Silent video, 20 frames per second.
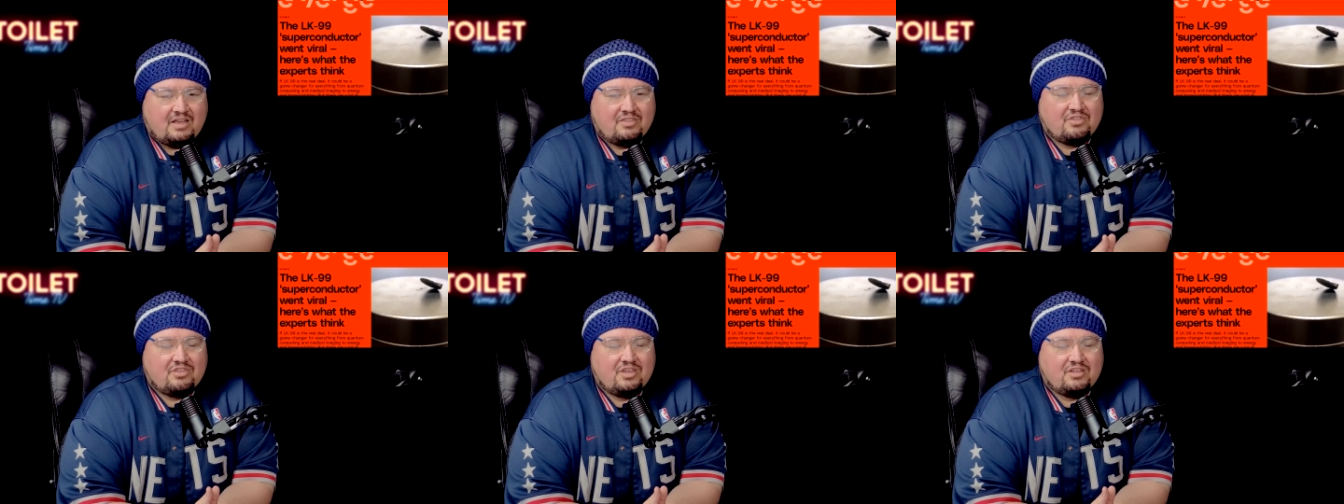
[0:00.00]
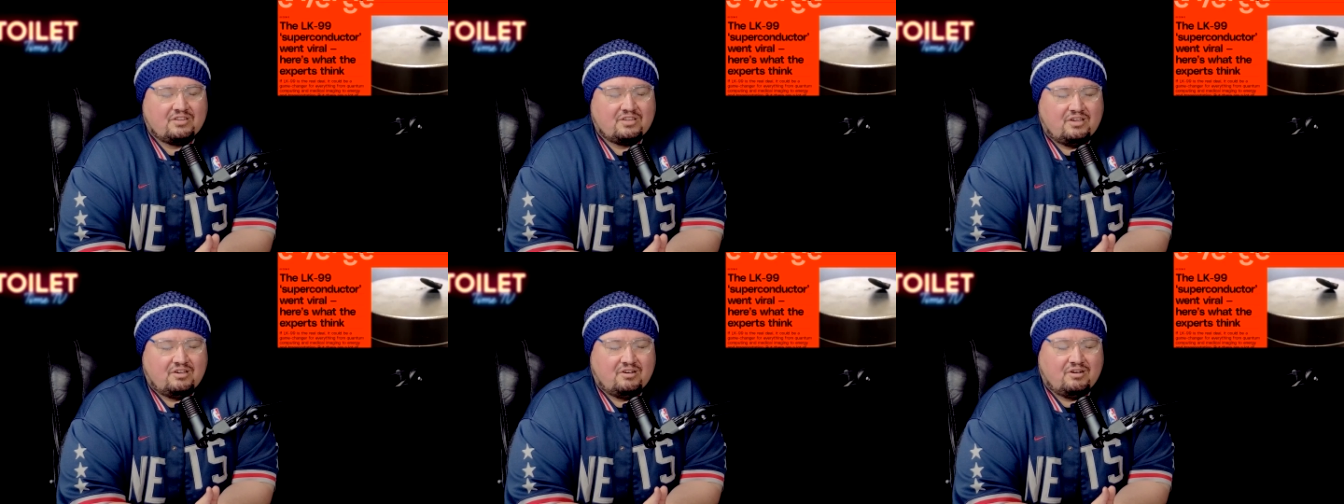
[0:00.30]
I
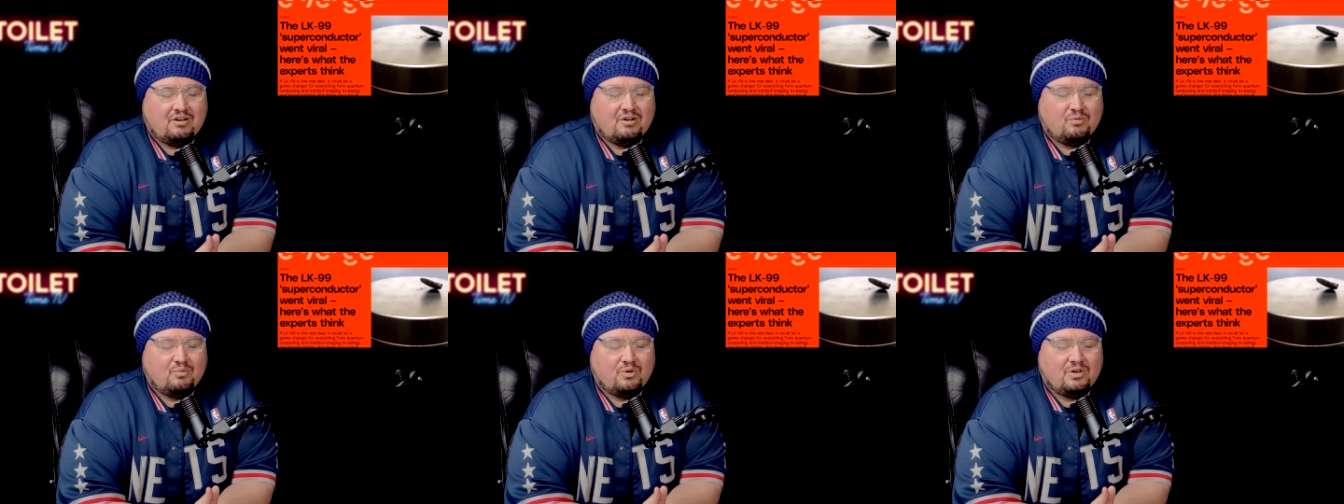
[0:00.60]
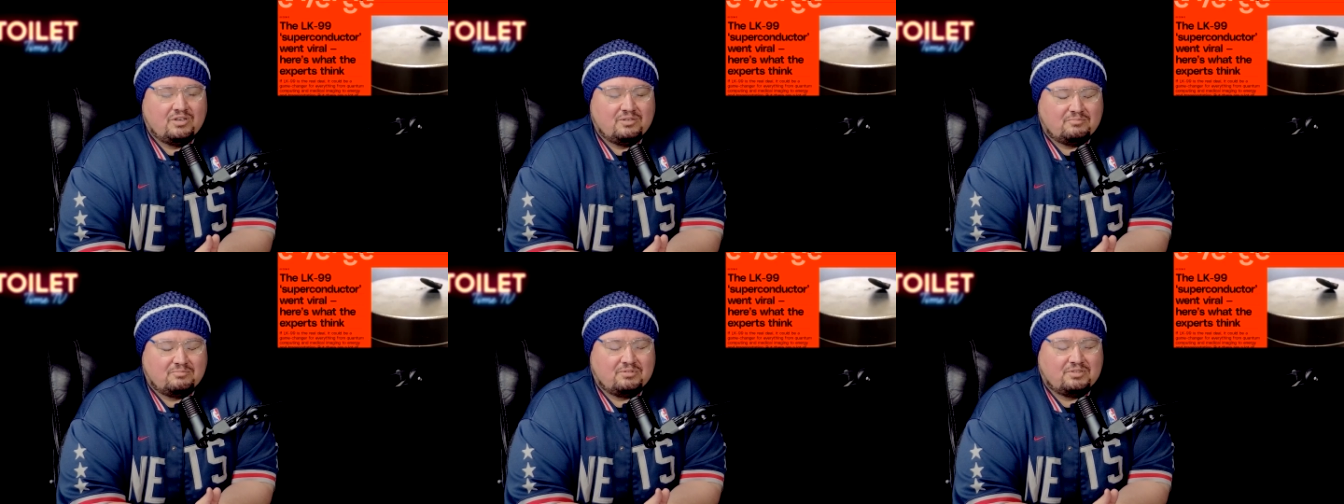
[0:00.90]
think they all
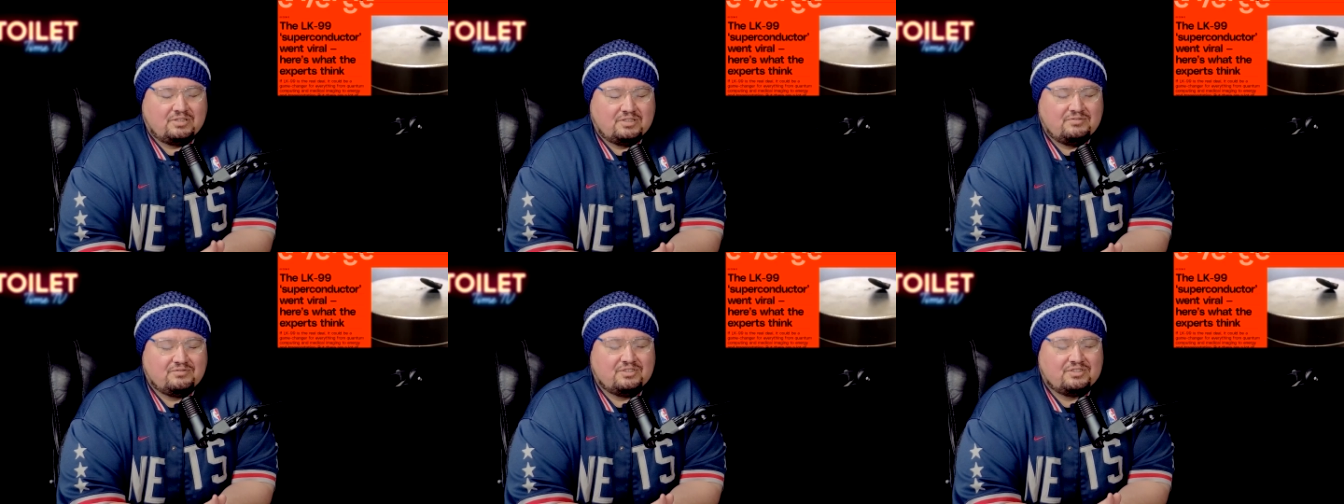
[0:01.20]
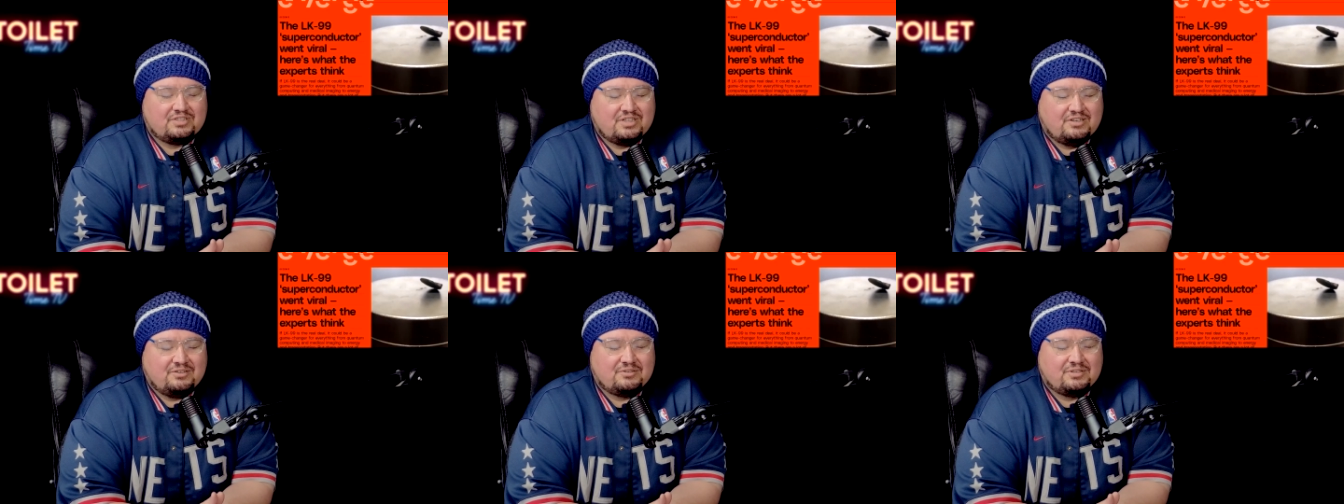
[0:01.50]
want to believe
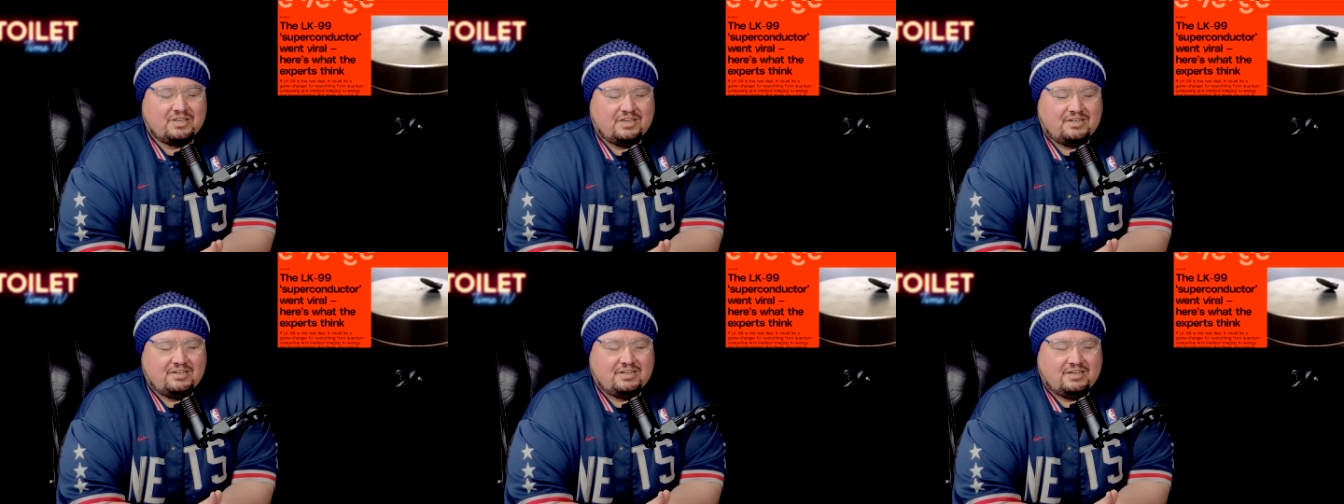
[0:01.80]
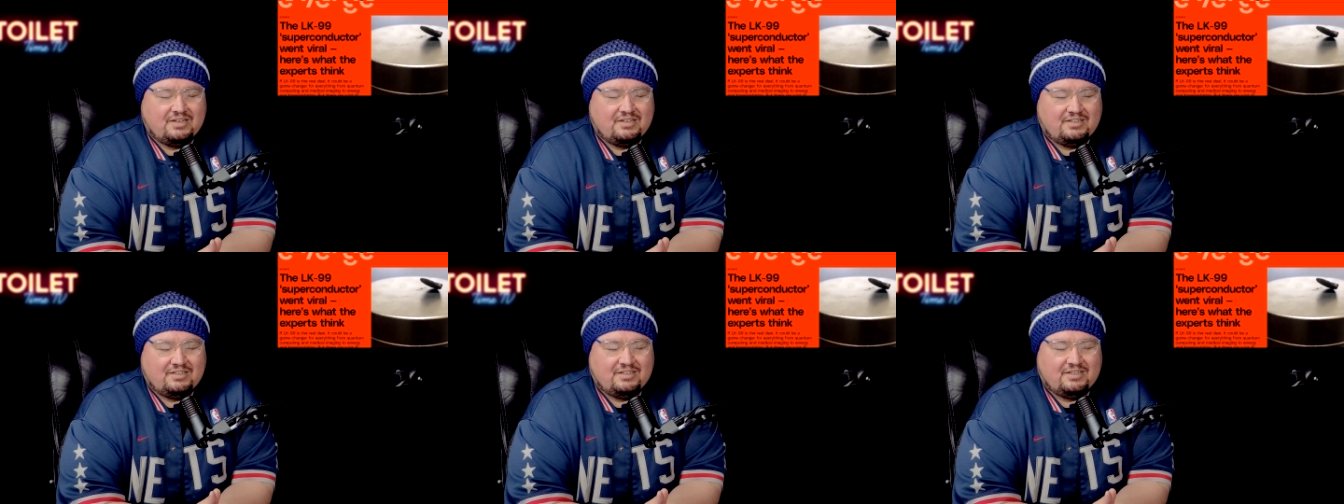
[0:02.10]
this
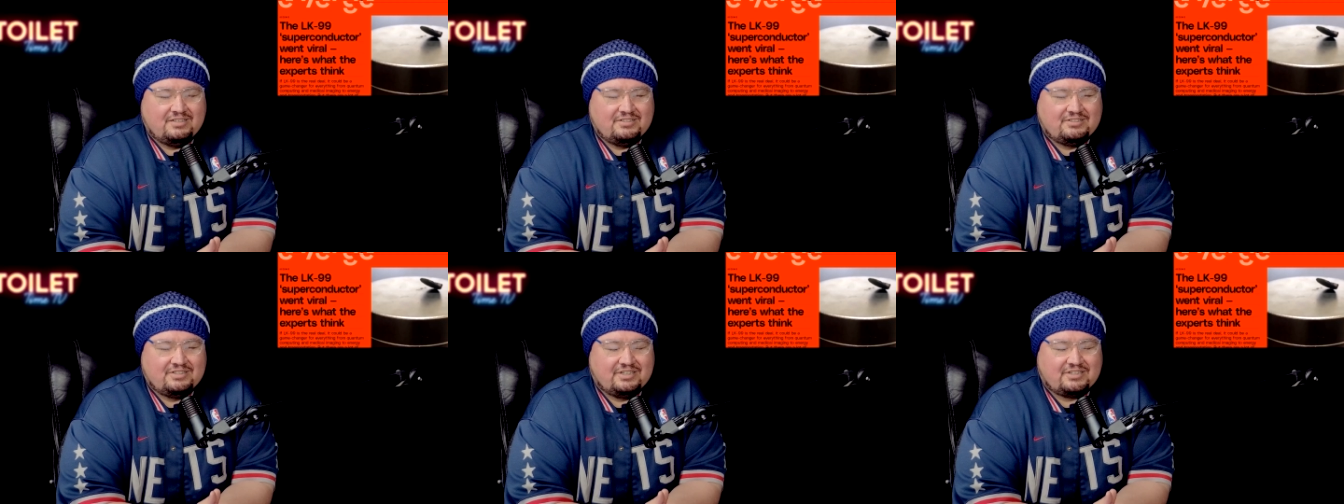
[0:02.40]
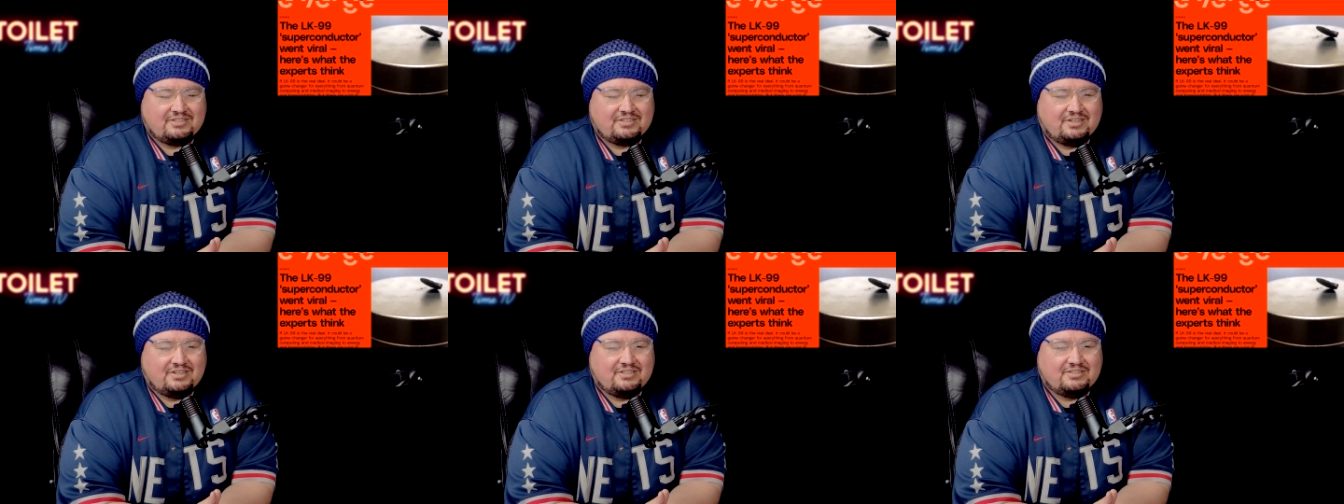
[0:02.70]
LK99
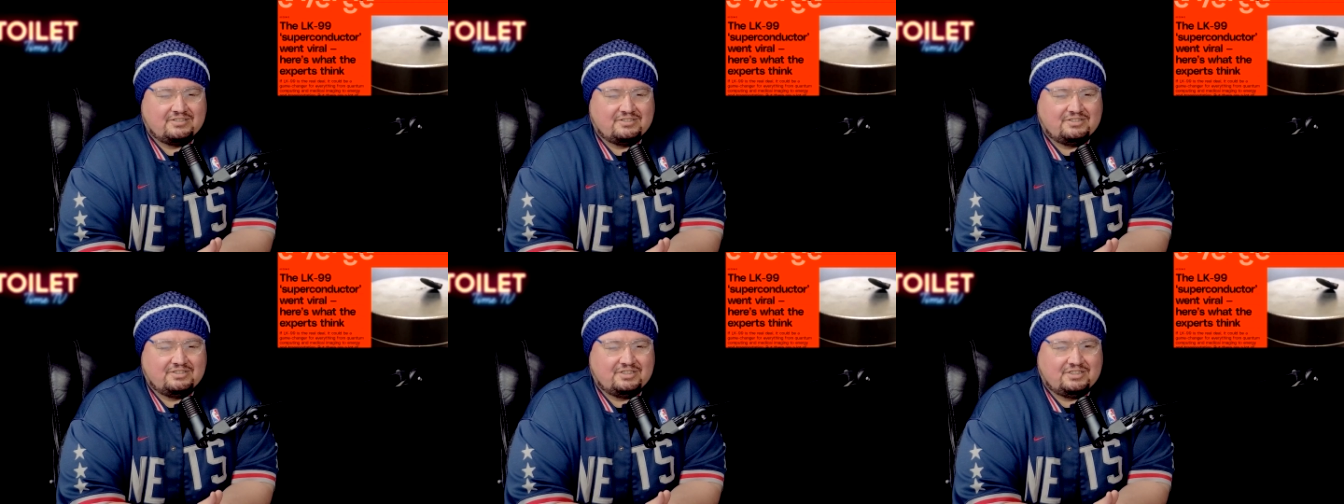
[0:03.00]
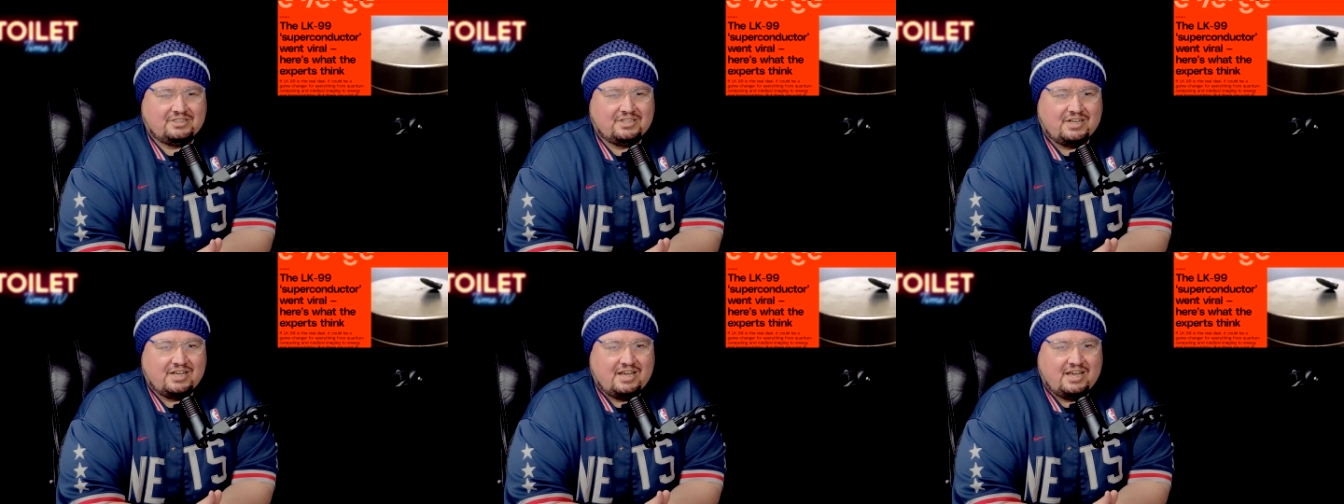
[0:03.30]

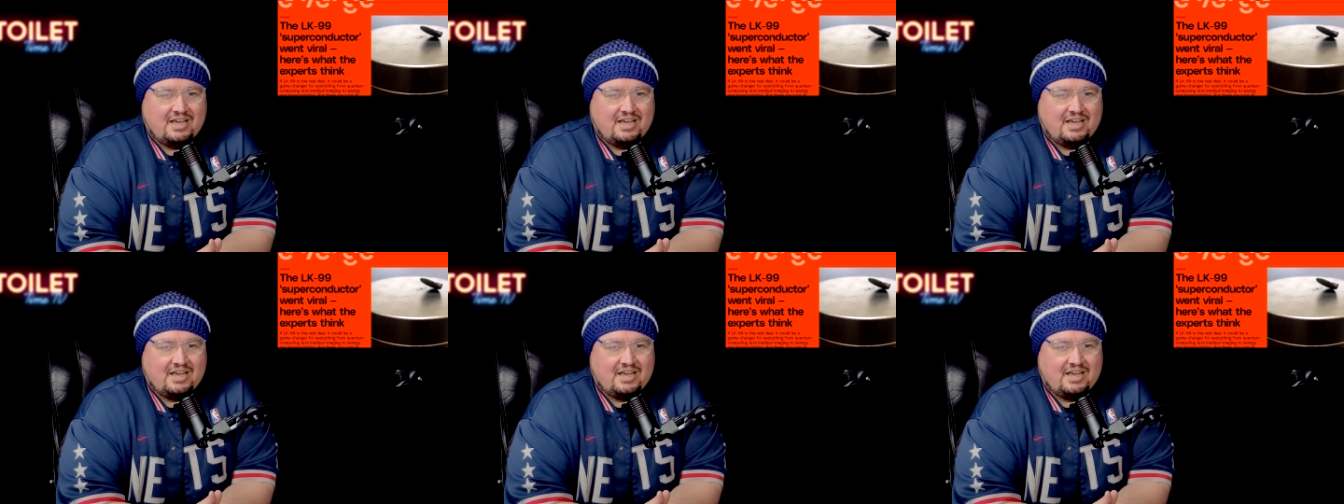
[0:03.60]
technology,